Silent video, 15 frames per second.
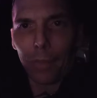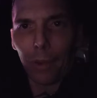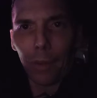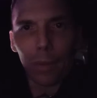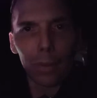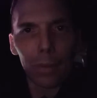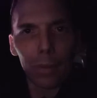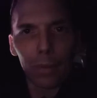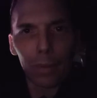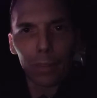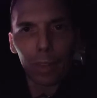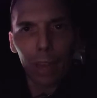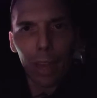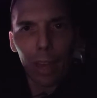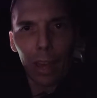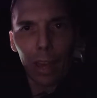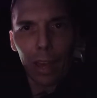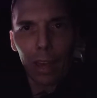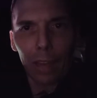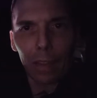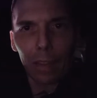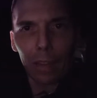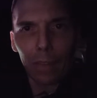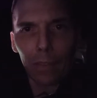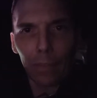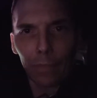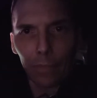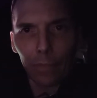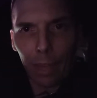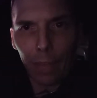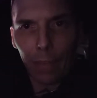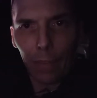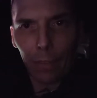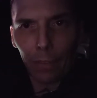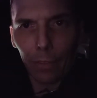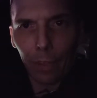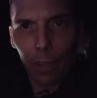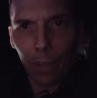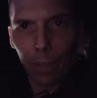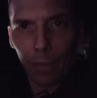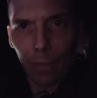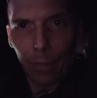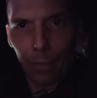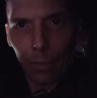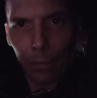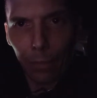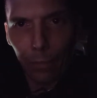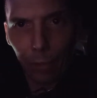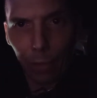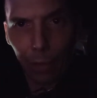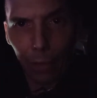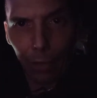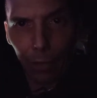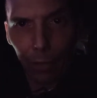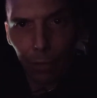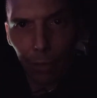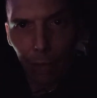particles and the flavors of neutrinos,